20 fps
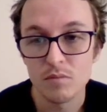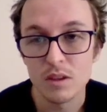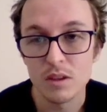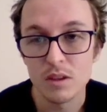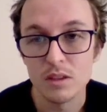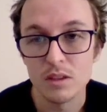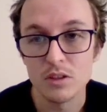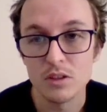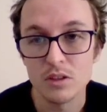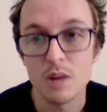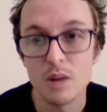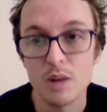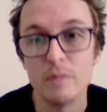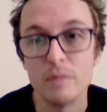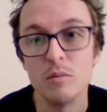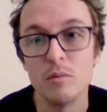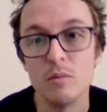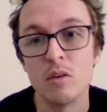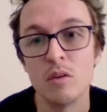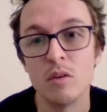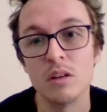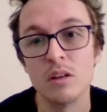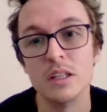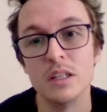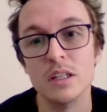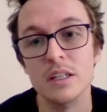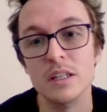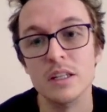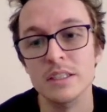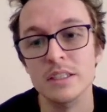type of model that it
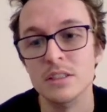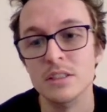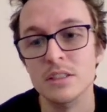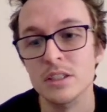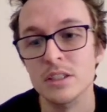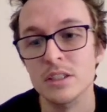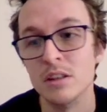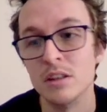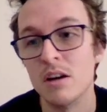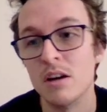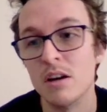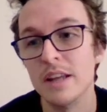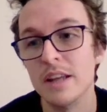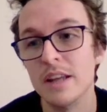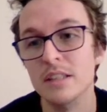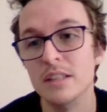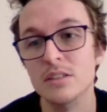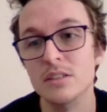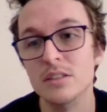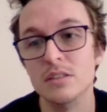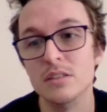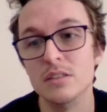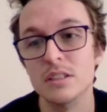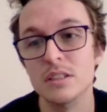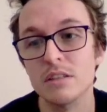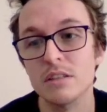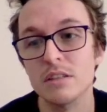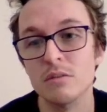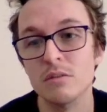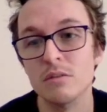is, you can hide this sort of
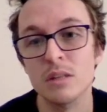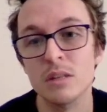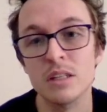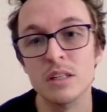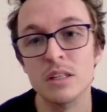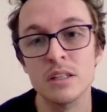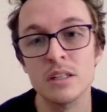stuff well in it.